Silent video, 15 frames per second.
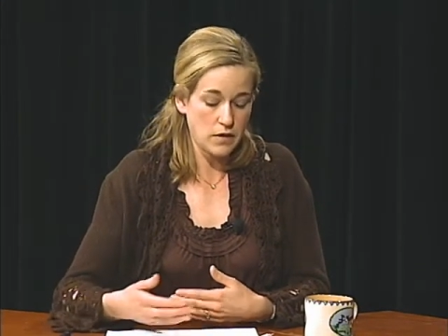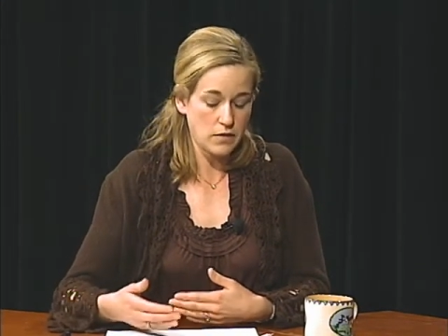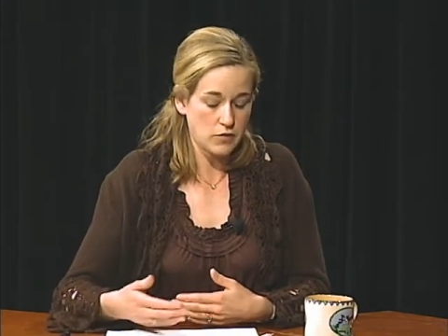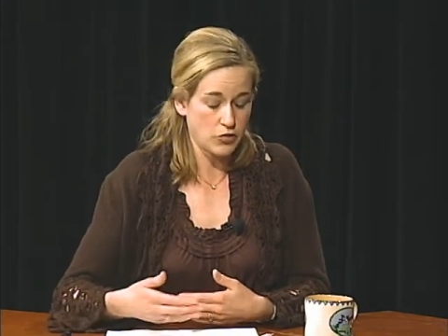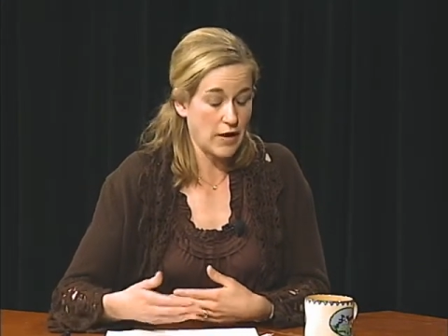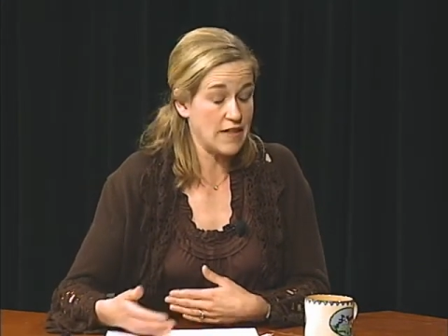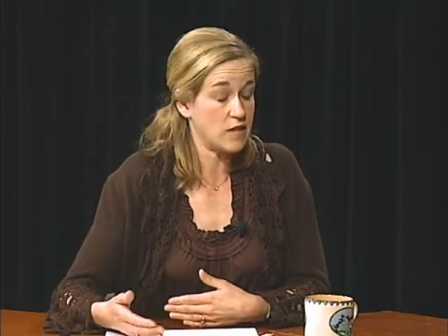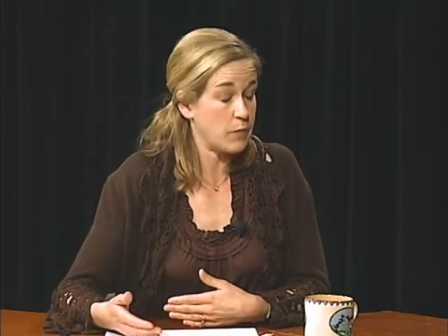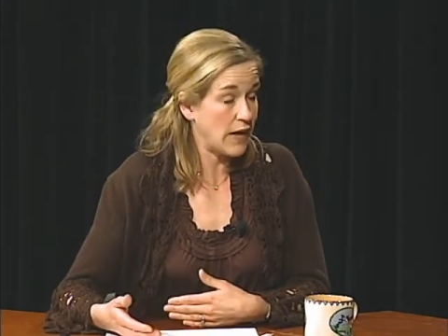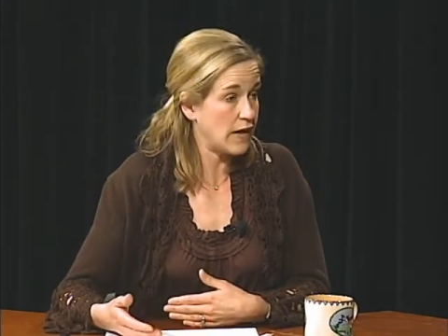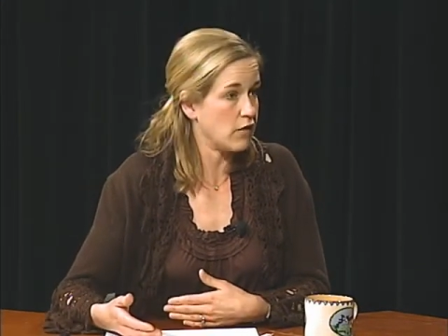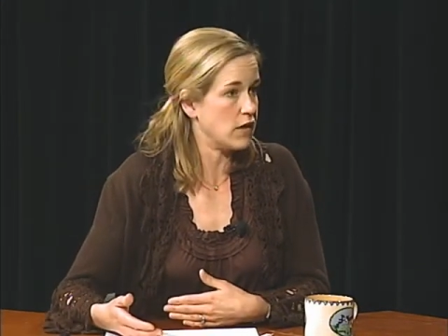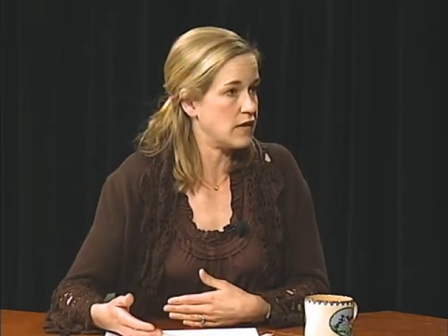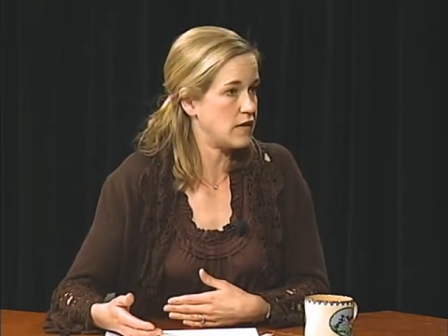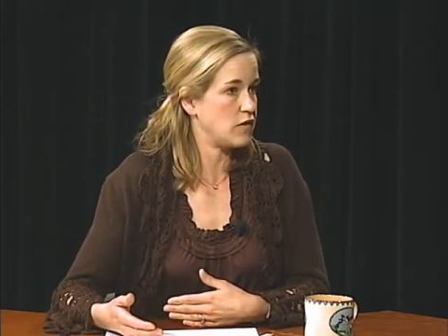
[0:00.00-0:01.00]

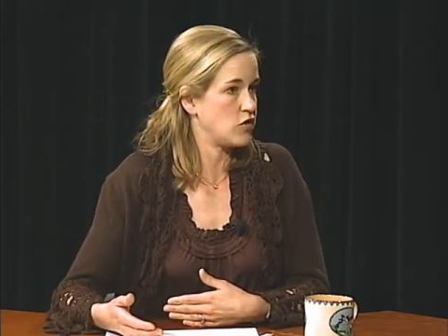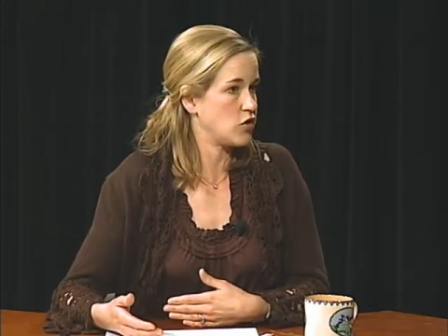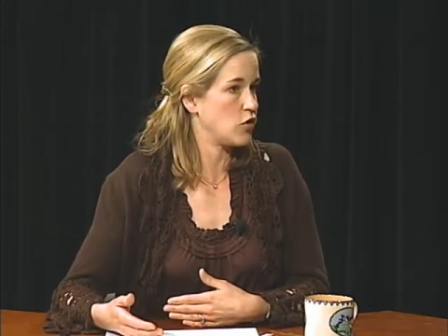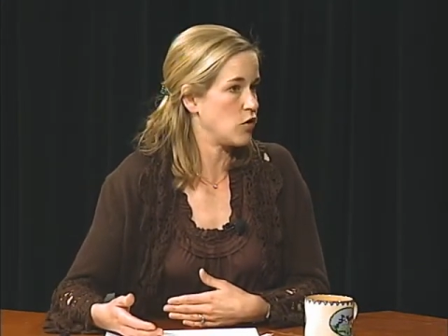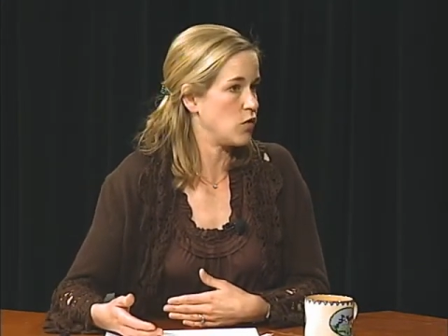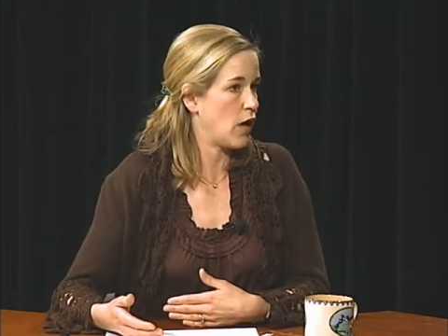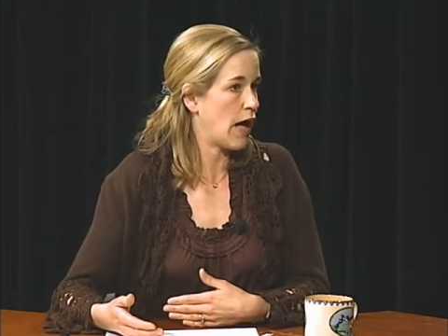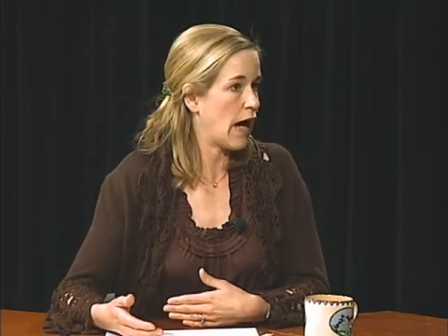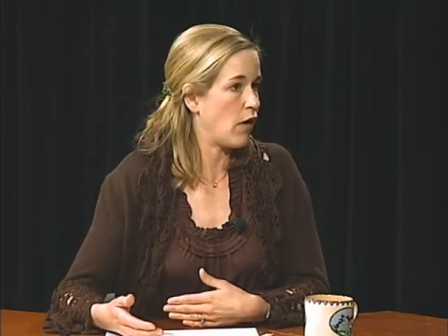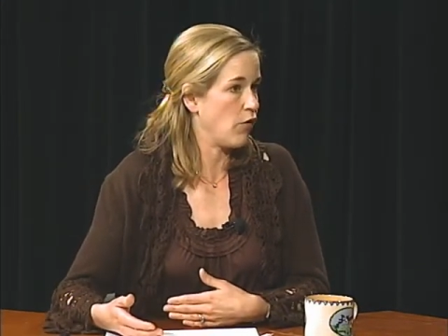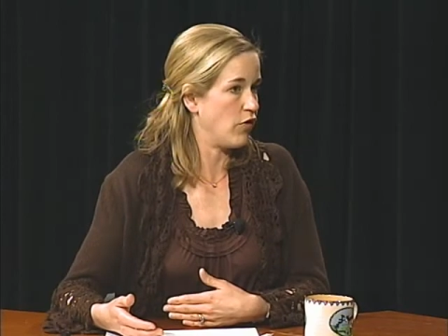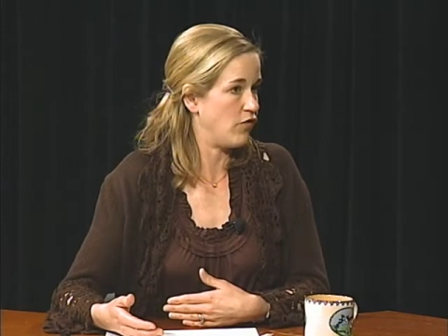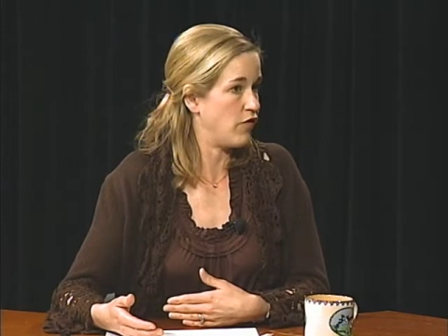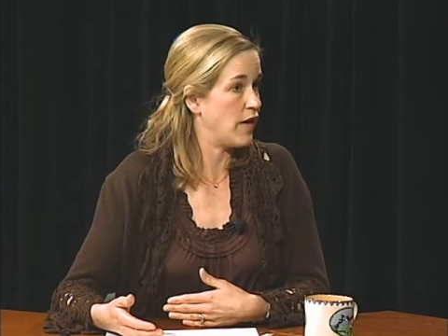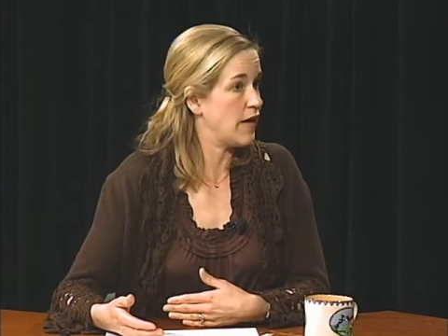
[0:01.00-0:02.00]
transparent as to how
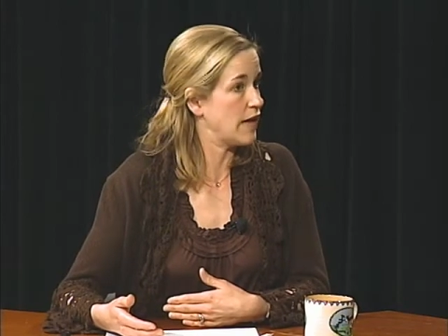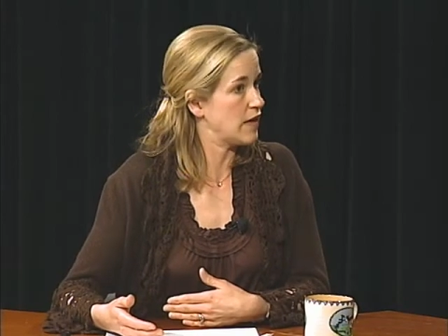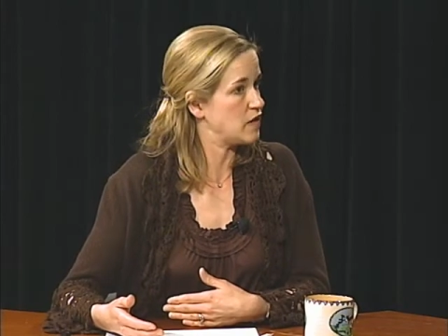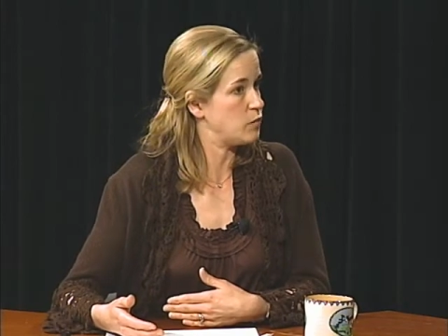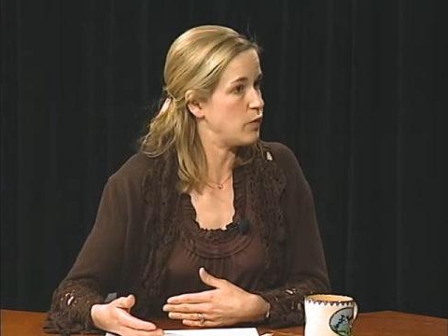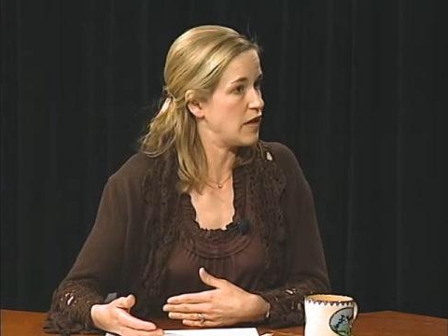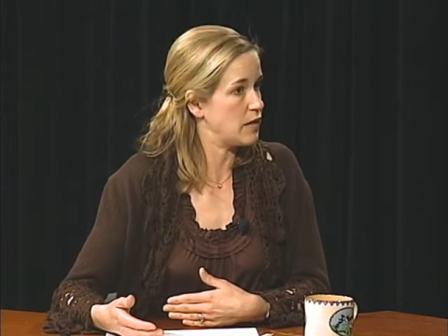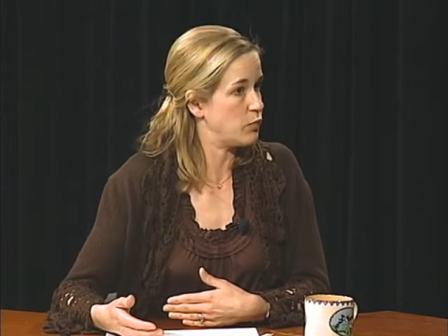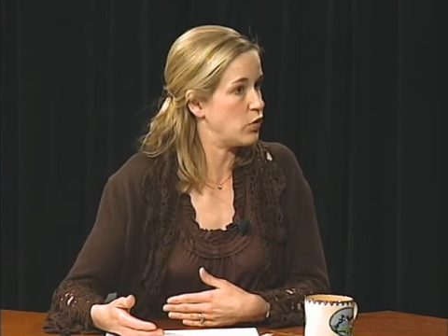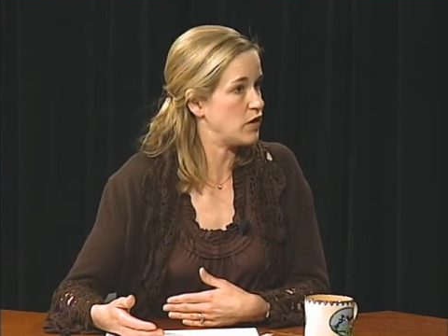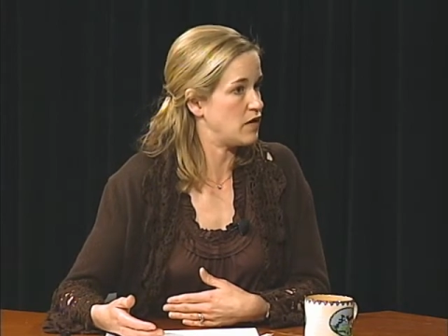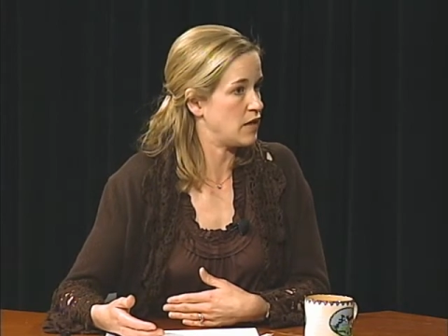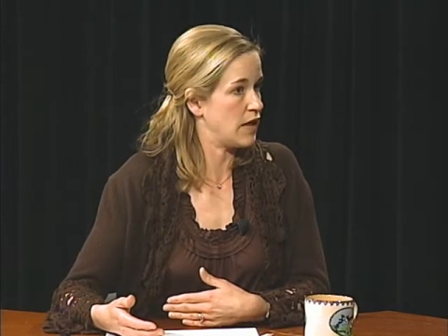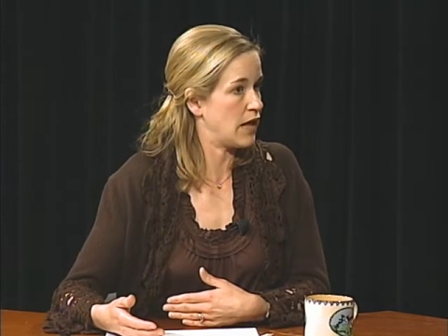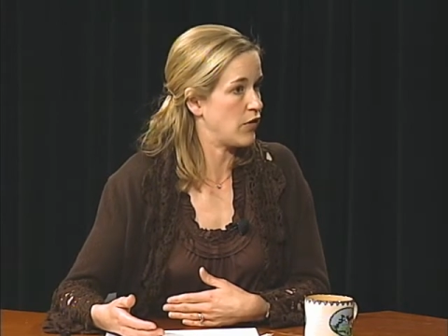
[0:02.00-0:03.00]
the funding is being put
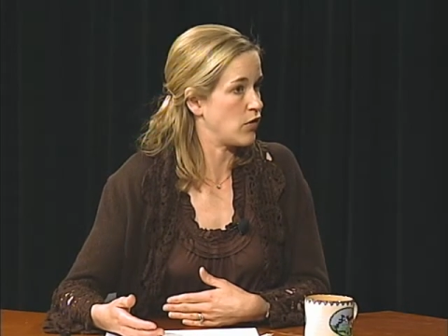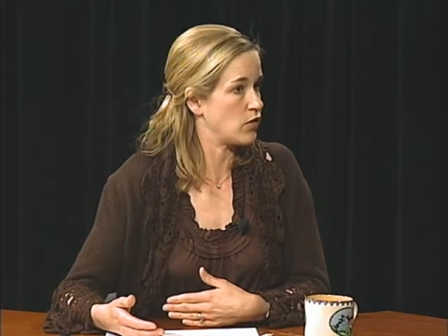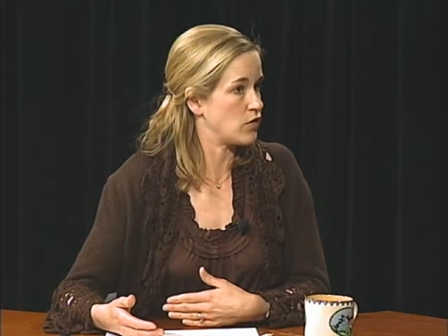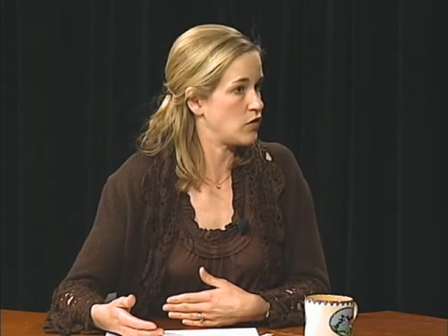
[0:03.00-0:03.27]
together.